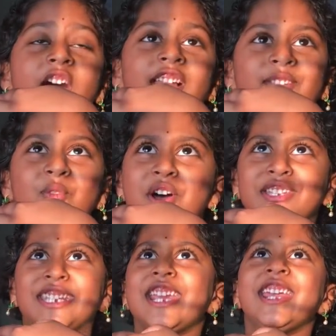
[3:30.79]
I
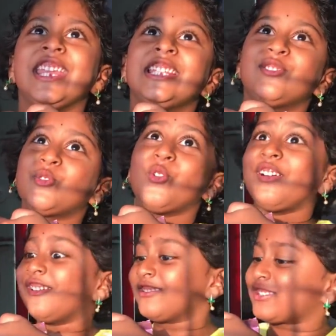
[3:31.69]
want kitty
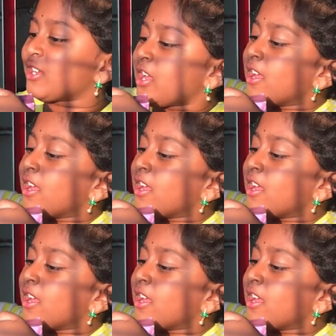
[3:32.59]
squirrels,